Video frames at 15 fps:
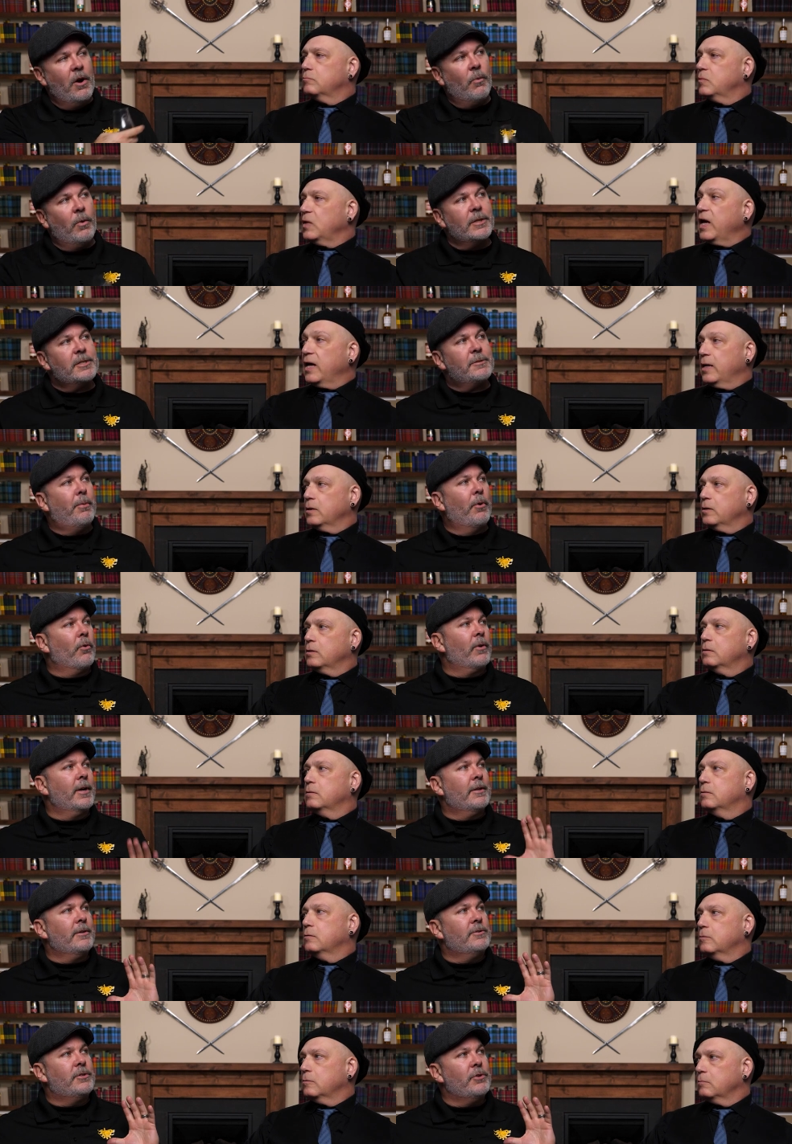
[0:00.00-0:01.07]
Speaker 1: What huh.
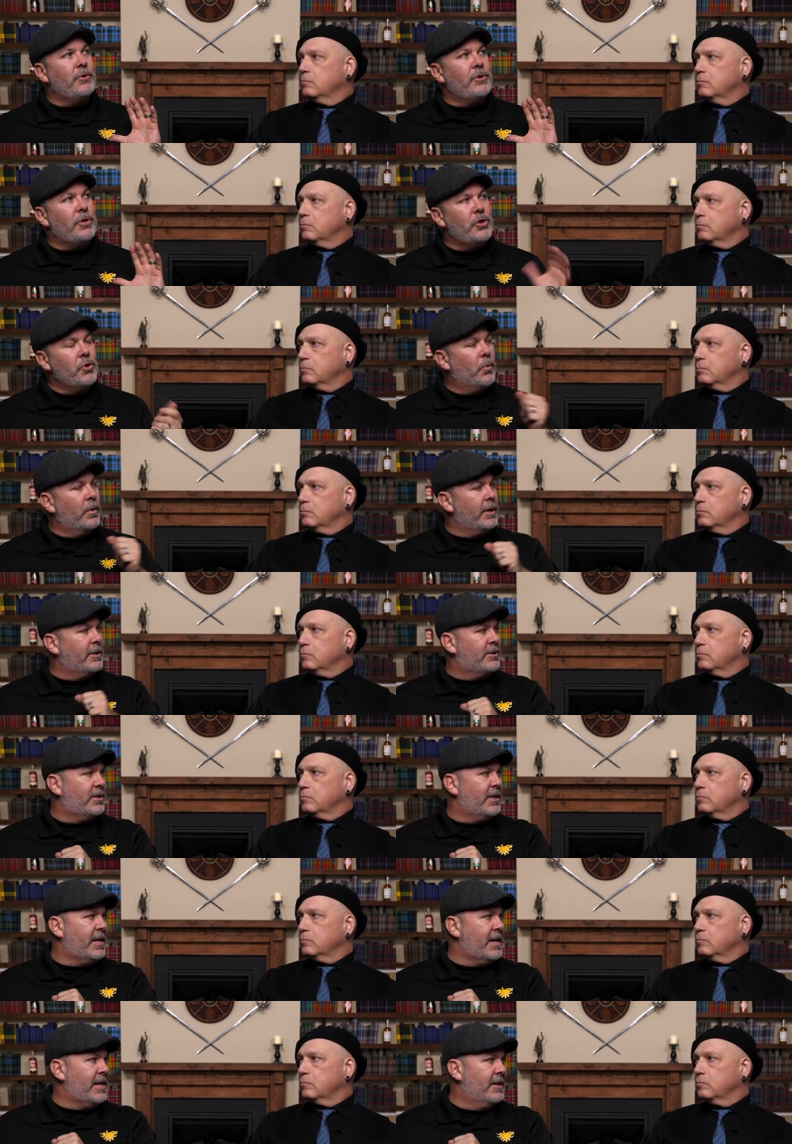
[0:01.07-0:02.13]
sporran do you want to
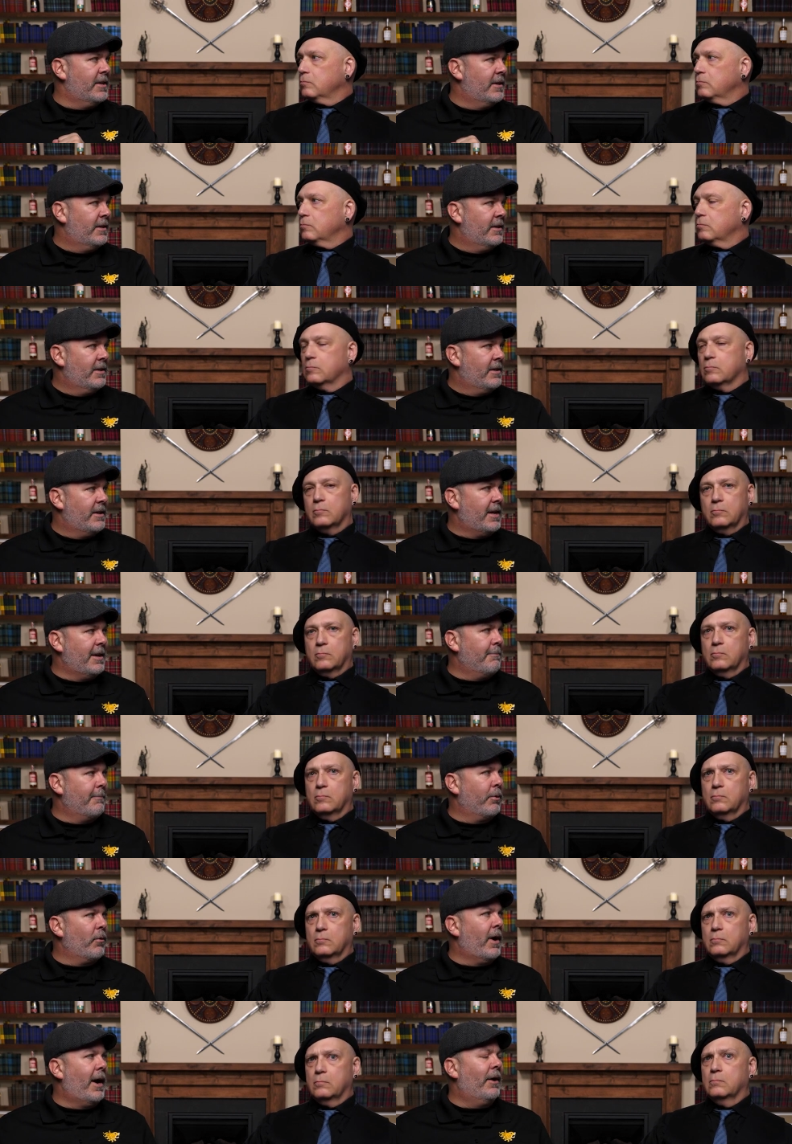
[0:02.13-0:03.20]
see in
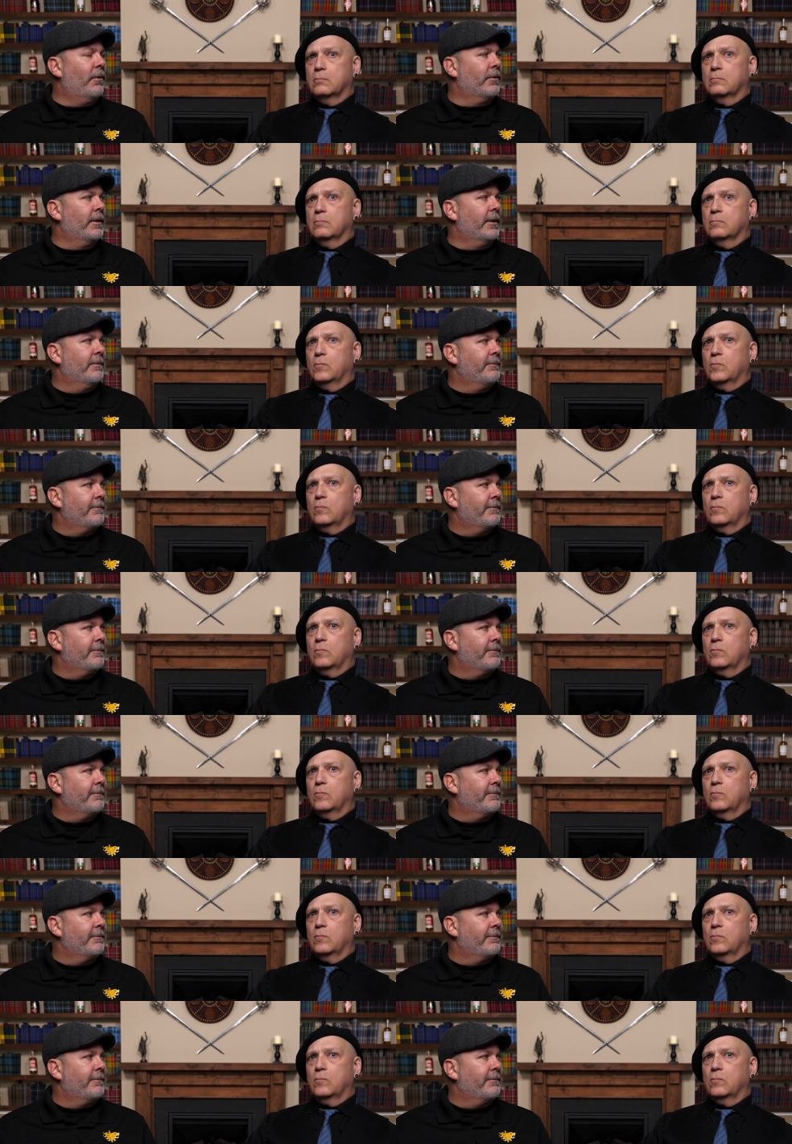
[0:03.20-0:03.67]
brown?